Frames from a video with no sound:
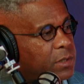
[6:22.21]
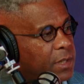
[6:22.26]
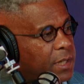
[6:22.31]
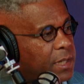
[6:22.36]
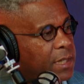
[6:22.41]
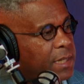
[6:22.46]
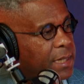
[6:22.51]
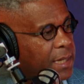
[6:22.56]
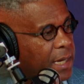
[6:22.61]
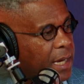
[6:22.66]

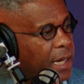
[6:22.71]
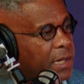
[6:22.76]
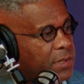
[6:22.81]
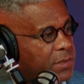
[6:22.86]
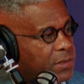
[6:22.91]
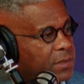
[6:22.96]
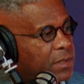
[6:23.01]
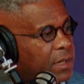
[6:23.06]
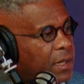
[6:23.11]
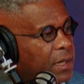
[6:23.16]
then
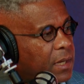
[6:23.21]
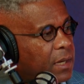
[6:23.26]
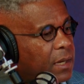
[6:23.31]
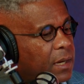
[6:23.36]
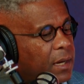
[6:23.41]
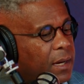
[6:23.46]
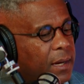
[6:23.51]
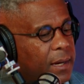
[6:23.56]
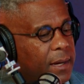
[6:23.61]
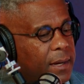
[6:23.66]
yes,
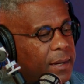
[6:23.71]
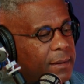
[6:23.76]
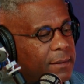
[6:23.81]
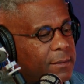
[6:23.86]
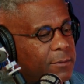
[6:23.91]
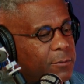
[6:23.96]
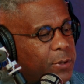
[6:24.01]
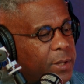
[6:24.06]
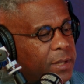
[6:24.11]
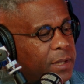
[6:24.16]

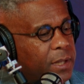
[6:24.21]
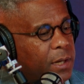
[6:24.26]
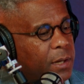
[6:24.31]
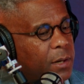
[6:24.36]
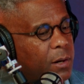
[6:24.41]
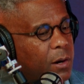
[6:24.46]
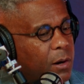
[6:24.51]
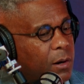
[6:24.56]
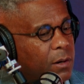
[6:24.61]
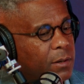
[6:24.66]
what they
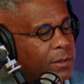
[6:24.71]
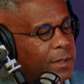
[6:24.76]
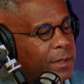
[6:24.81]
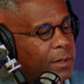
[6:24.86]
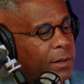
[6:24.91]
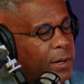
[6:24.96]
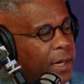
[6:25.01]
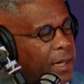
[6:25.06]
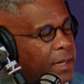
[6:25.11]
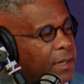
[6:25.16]
are, you
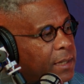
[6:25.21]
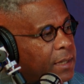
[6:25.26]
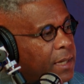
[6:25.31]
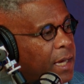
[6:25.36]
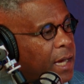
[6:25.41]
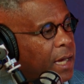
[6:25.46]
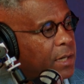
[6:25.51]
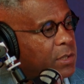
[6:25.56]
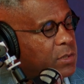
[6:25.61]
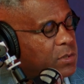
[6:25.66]
know, handing
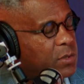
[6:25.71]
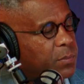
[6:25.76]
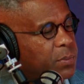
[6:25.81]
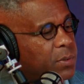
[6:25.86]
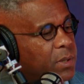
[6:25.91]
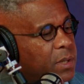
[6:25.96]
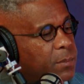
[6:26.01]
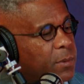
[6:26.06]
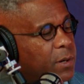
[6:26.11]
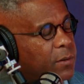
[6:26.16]
down is
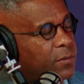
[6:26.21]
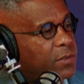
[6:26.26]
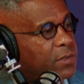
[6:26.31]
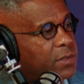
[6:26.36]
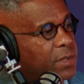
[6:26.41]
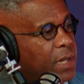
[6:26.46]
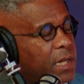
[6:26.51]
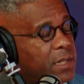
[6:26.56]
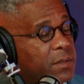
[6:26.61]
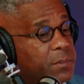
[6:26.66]
supreme over the
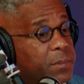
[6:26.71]
states.